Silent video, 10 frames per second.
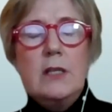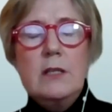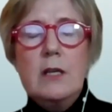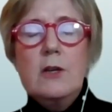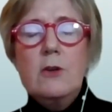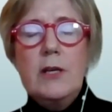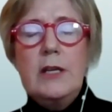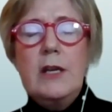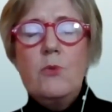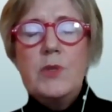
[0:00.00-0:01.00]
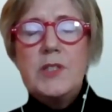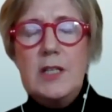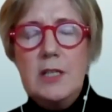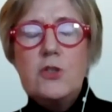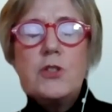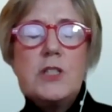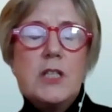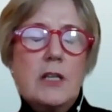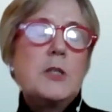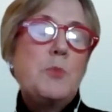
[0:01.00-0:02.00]
it was an
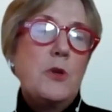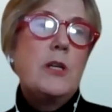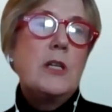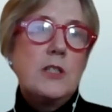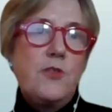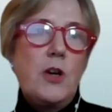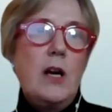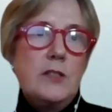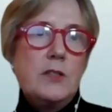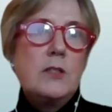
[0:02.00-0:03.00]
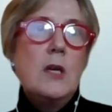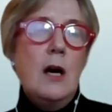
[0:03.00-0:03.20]
interesting experience for us